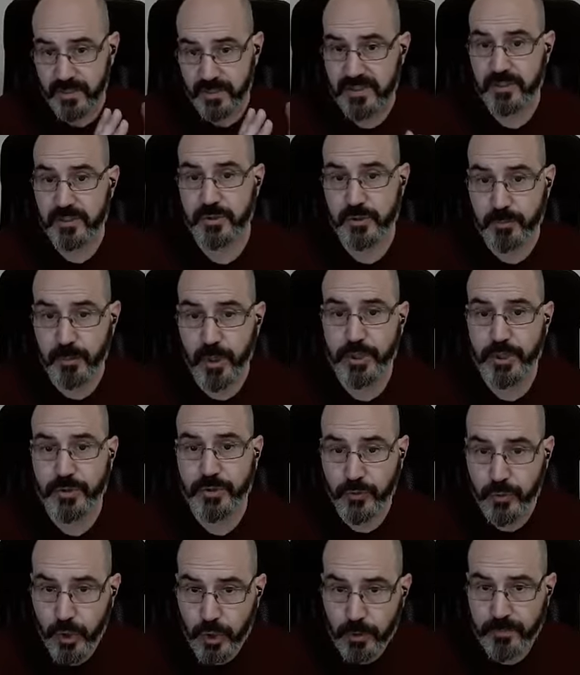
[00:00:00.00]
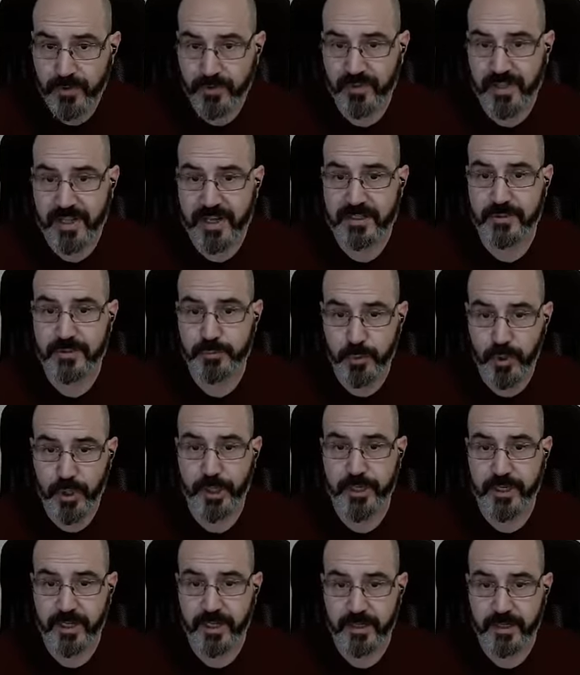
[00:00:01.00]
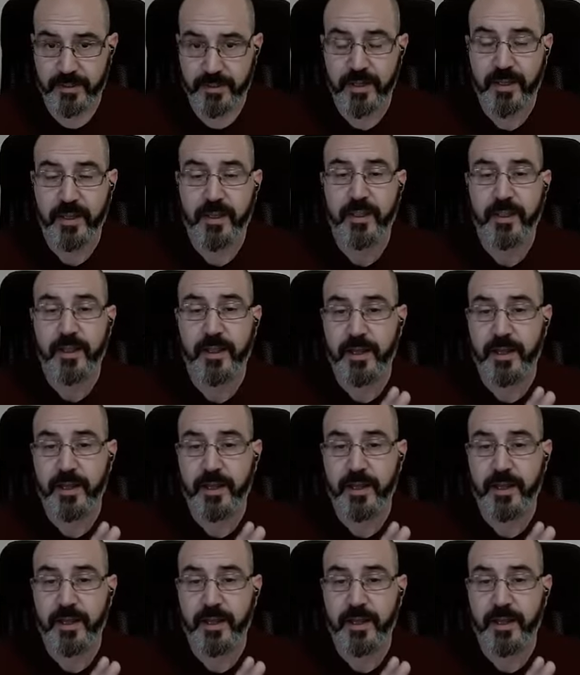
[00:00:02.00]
this smart thermostat plugin,